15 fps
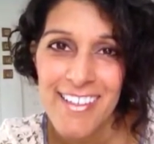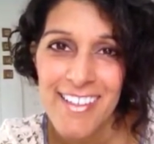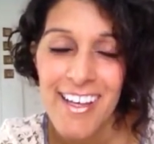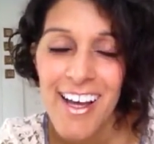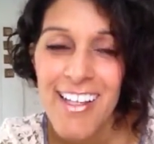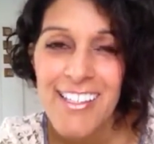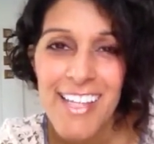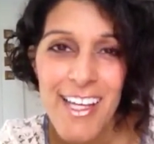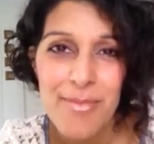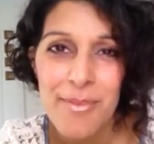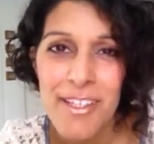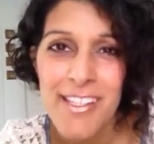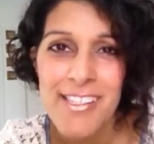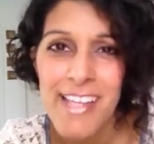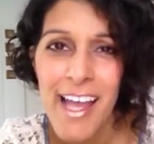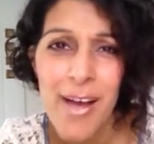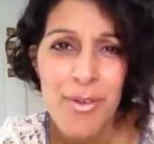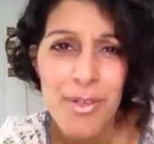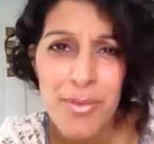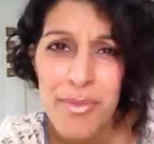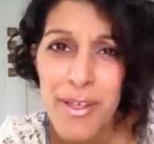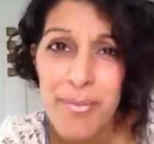Contact me and say, I
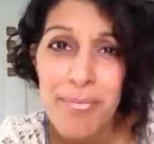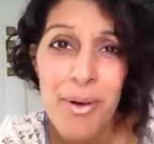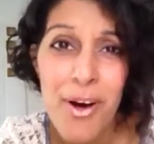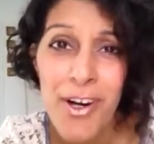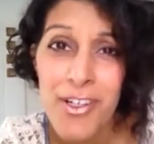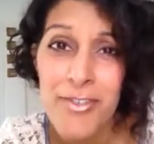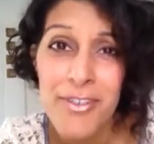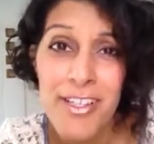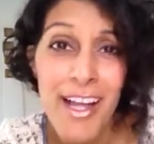want to be a part of it.